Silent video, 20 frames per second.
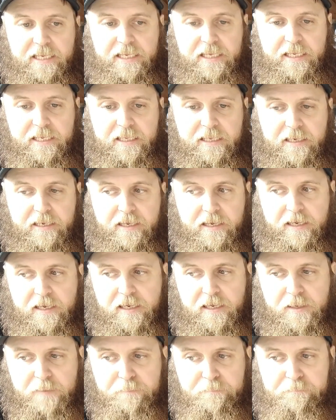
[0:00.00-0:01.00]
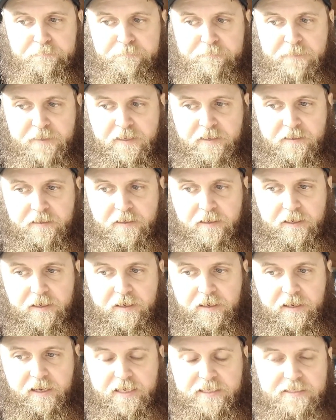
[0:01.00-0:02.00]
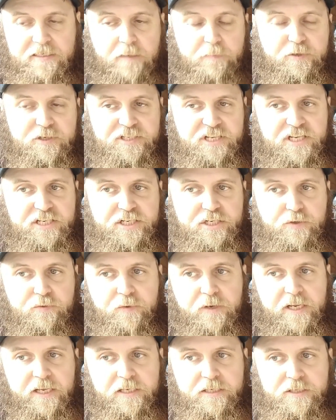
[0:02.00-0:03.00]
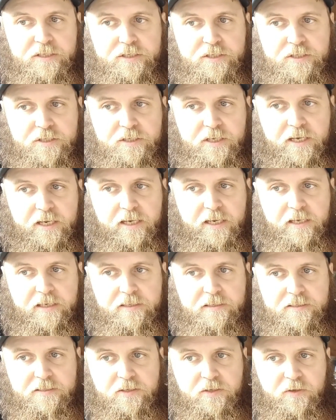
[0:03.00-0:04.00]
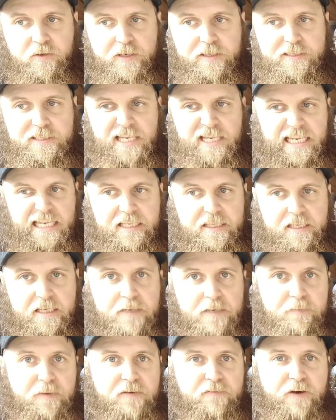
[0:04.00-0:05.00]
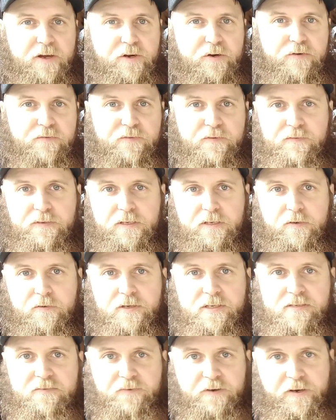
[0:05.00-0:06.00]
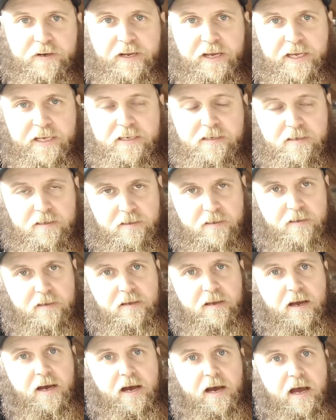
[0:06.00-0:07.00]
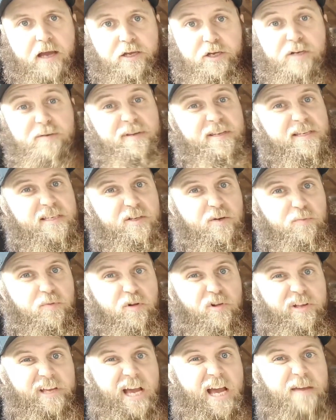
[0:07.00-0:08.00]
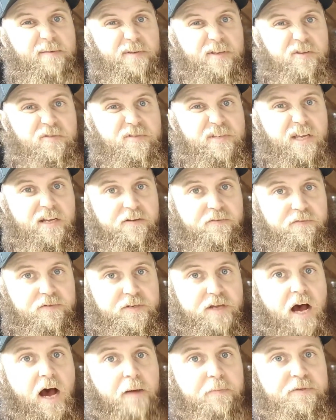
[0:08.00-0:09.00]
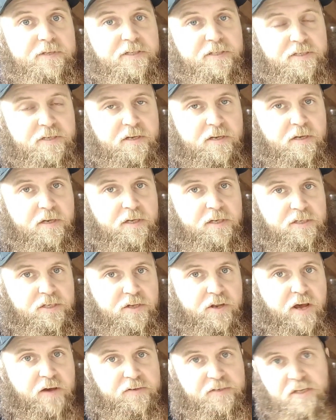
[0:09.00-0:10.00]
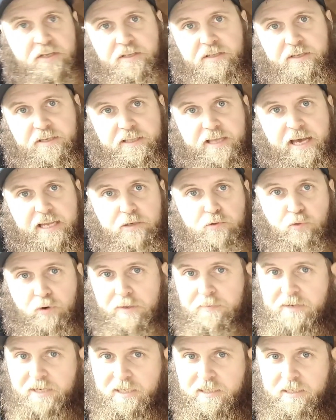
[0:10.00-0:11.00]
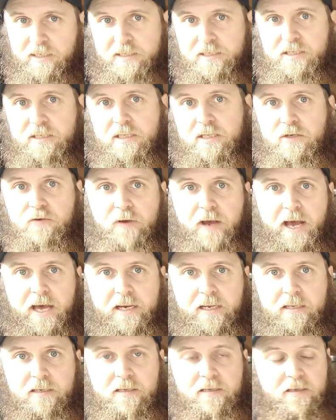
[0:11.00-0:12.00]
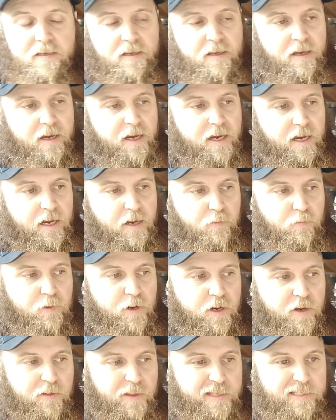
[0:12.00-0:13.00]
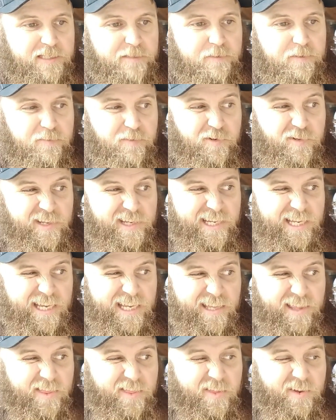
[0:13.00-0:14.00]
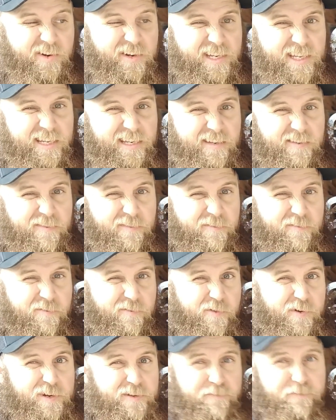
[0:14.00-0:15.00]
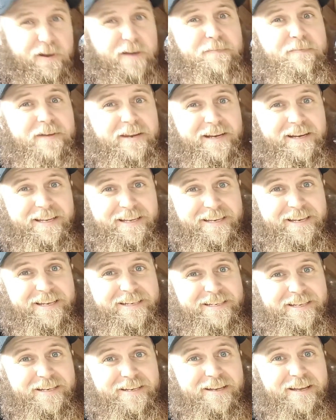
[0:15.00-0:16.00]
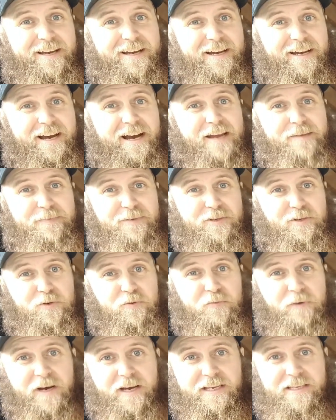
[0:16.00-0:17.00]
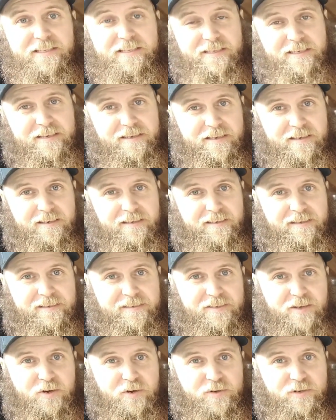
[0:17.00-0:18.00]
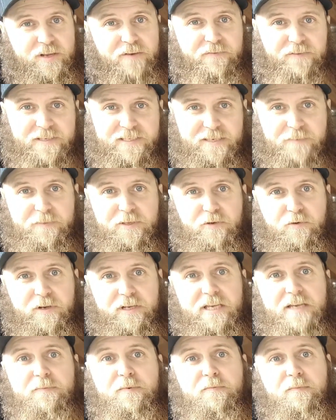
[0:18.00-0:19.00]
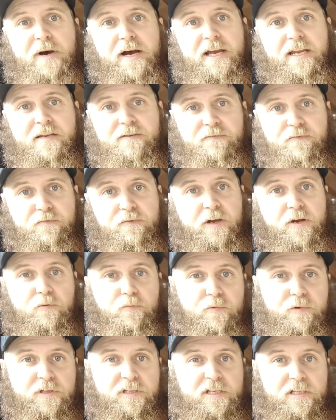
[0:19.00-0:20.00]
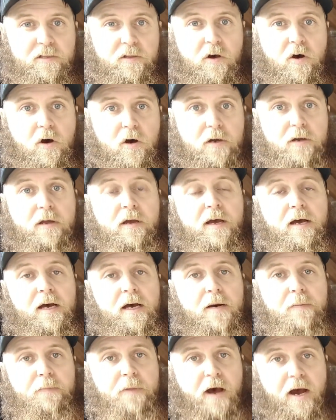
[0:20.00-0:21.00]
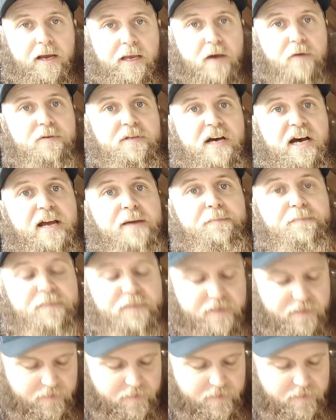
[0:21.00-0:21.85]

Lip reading: in isomerization range, so I'd say anything above 150 degrees Fahrenheit, you're going to be still pulling IBUs out of those hops. So now suddenly that 20-minute addition that you added, well, that's going to be more like a 30 to 45-minute addition IBU-wise. So definitely something you want to keep in mind if you've got a really long knockout time.